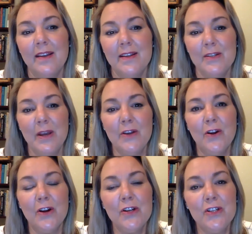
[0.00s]
So I
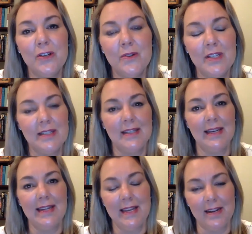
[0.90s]
encourage you to
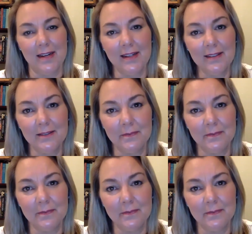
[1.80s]
sit here